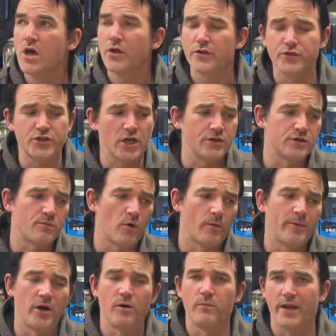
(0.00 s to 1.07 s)
there's tons more
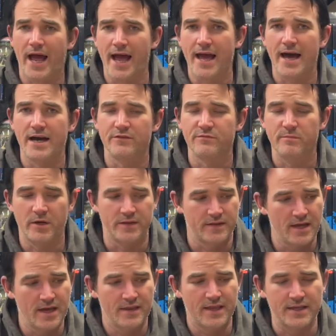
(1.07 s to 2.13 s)
beyond what I have, but
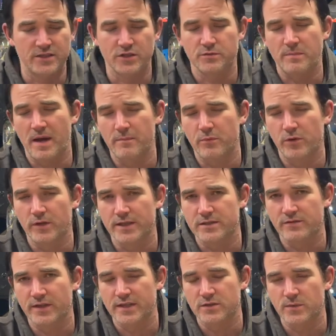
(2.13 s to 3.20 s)
that's just my pull list
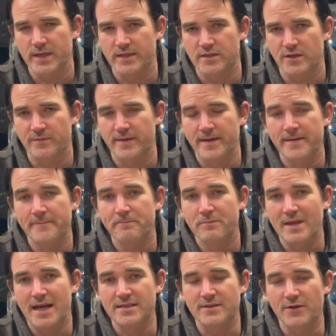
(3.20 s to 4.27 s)
for this week. So
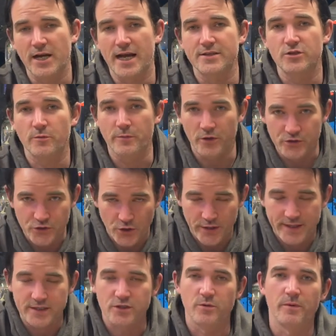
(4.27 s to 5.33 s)
as ever, guys, hope you enjoyed
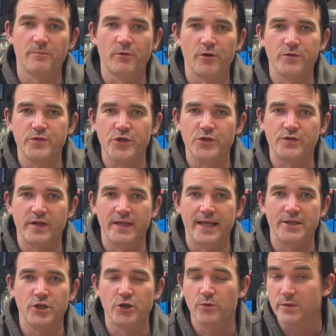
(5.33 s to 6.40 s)
this. Hope it proves useful and
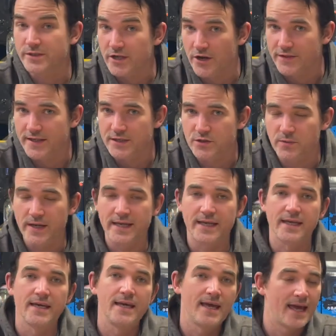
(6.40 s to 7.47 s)
let you know what's out this
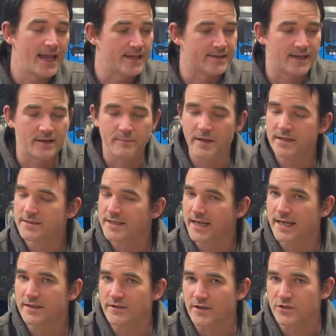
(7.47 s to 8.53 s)
week. Anything appeals to
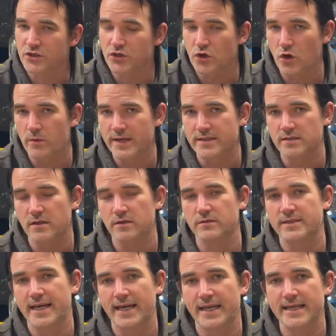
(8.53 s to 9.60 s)
get in touch as always. So
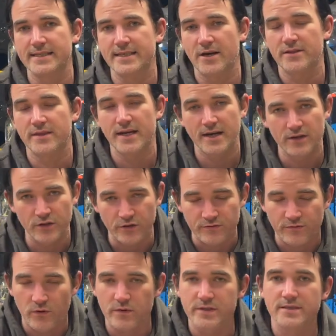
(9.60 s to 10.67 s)
take it easy out there. Look
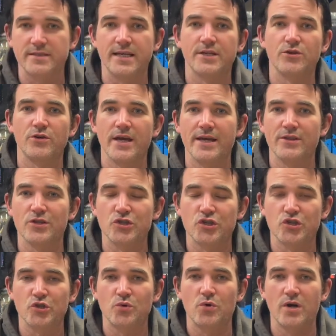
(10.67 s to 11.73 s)
forward to seeing you in the
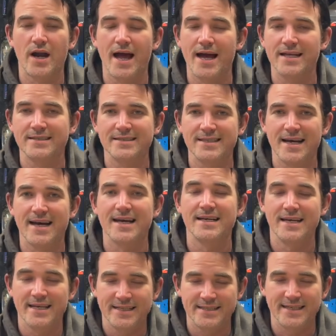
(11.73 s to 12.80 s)
store and uh,
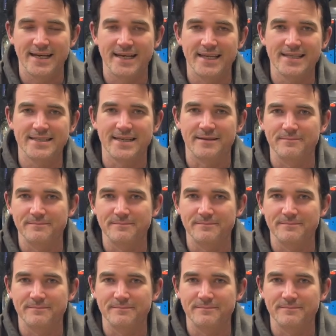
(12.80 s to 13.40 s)
take it easy.